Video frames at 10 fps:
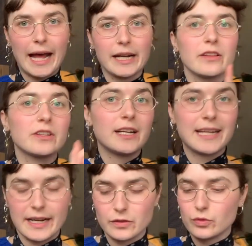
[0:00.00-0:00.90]
added
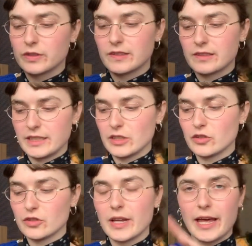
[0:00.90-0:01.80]
an extra
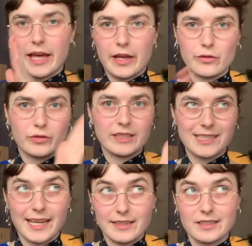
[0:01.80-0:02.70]
stitch every
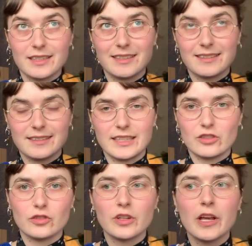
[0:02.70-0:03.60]
10th
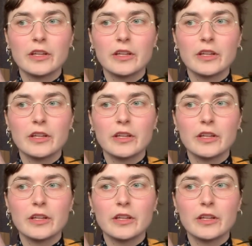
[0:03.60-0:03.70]
stitch.